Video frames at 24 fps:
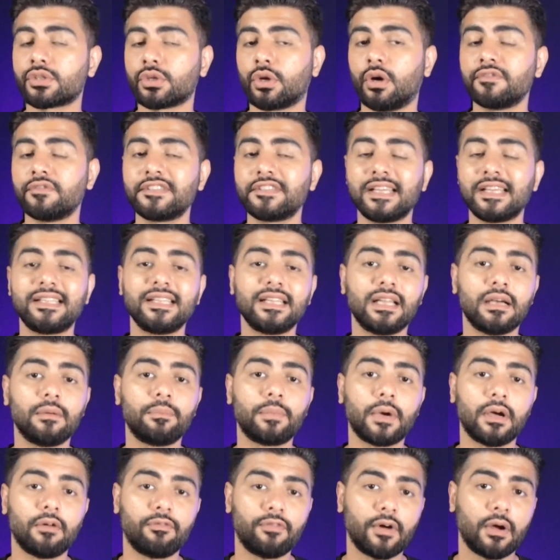of setting
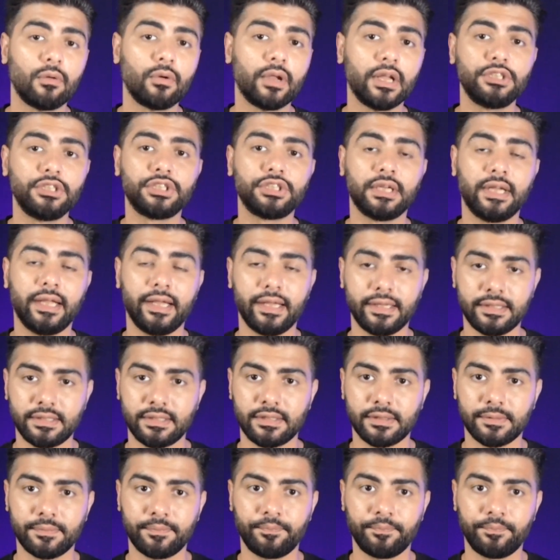up a foundation is.